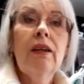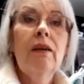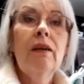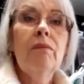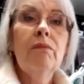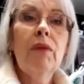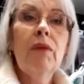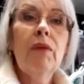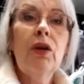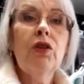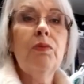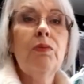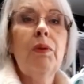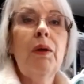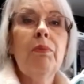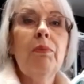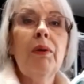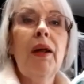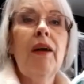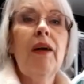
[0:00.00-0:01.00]
Most
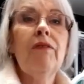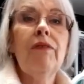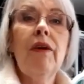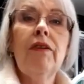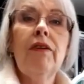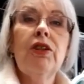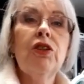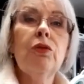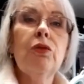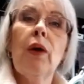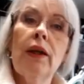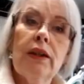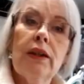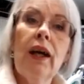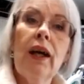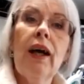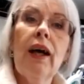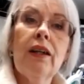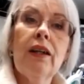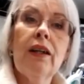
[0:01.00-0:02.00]
people have very sweaty
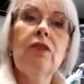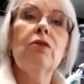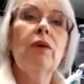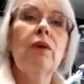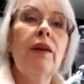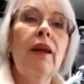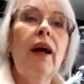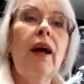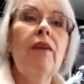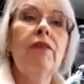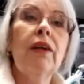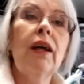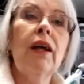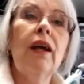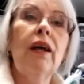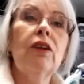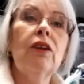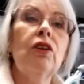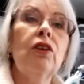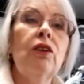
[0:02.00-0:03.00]
hands when they're having
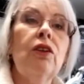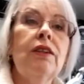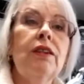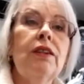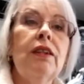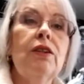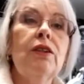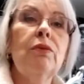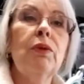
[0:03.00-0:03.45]
electrolysis,